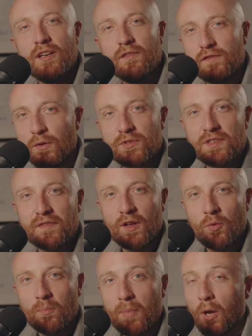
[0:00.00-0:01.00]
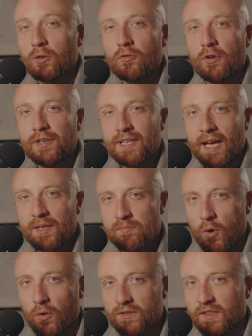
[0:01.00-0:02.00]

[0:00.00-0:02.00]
Fujifilm, Polaroid and more,